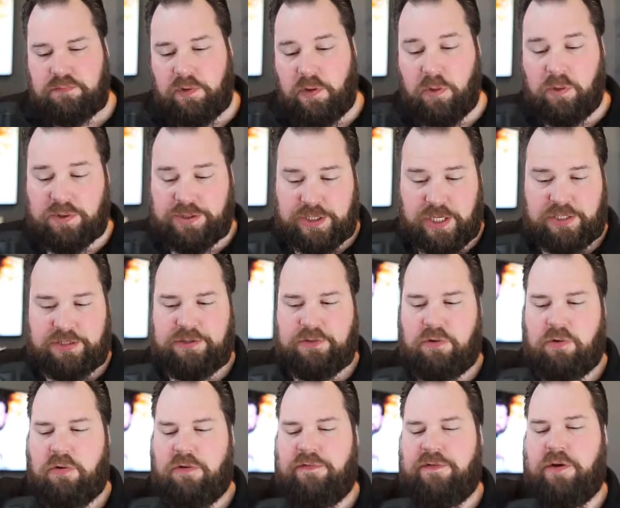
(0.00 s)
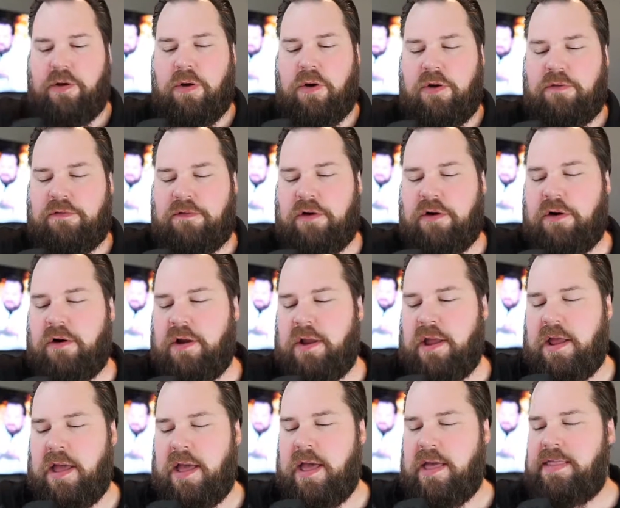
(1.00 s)
which I'll do a review over.
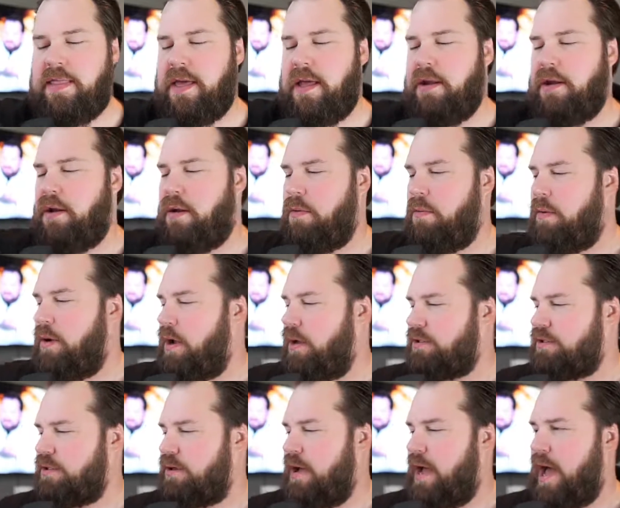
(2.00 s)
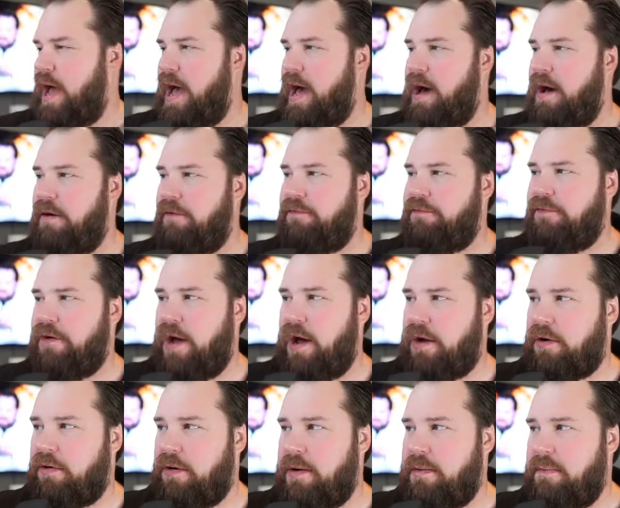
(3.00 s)
And then we also have
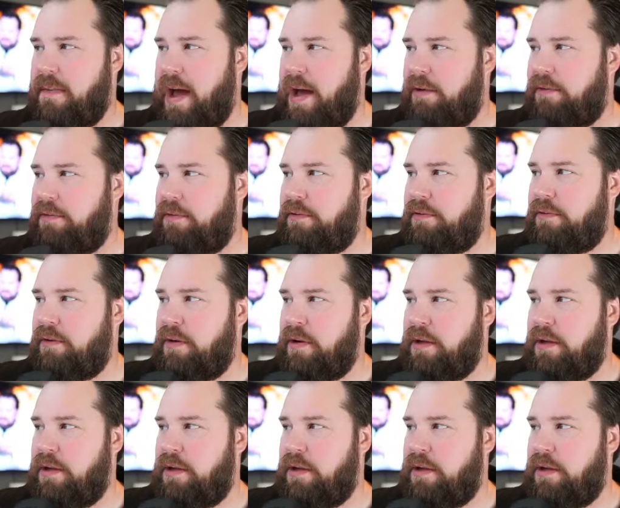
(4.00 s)
Green Mountain